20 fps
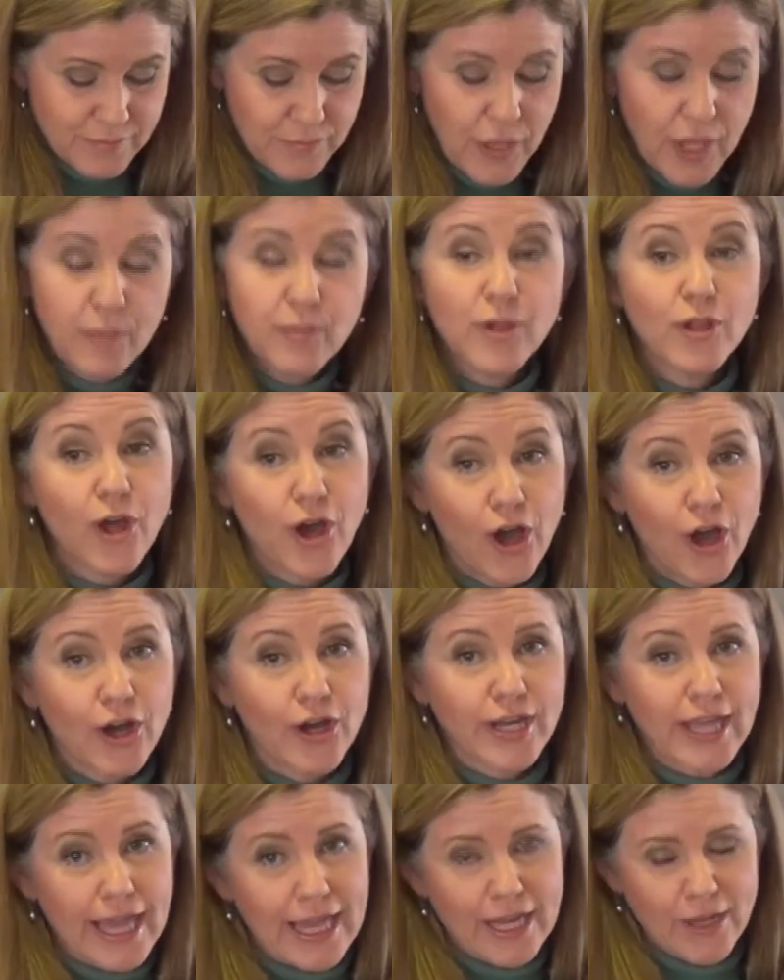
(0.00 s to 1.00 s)
People
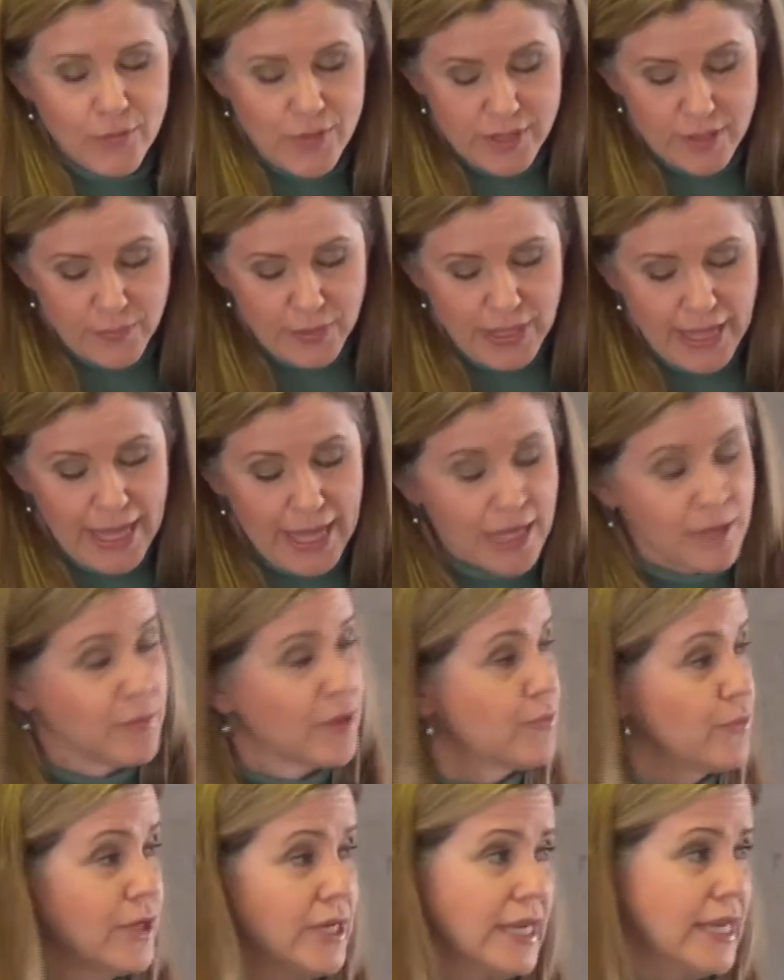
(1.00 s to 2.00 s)
are getting with the plan,
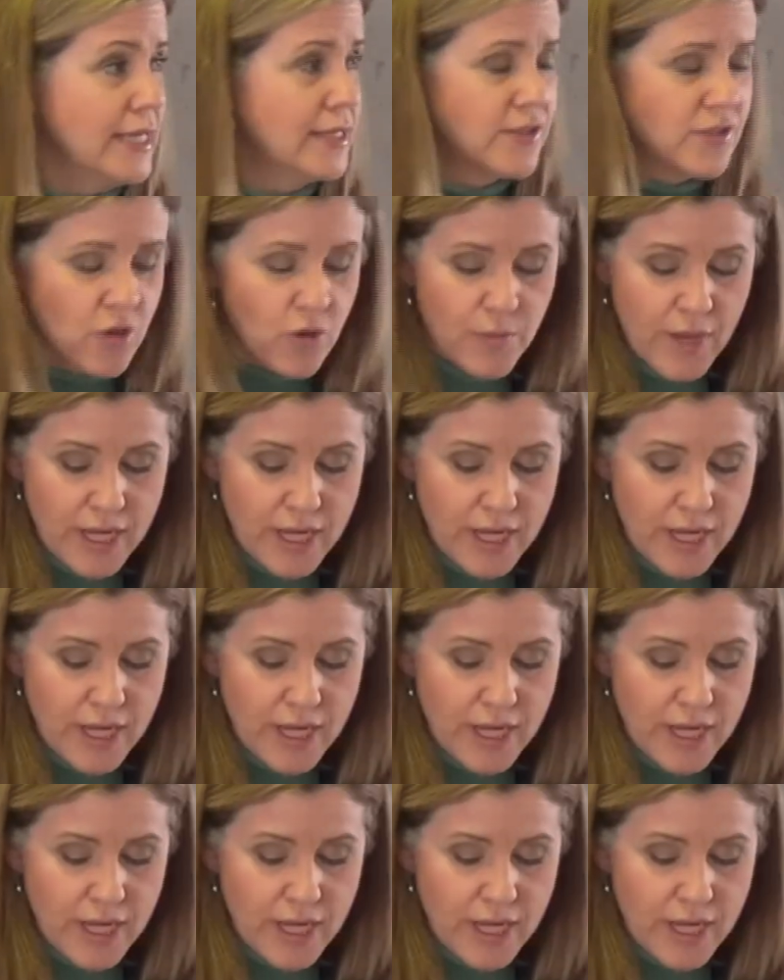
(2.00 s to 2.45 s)
but we need so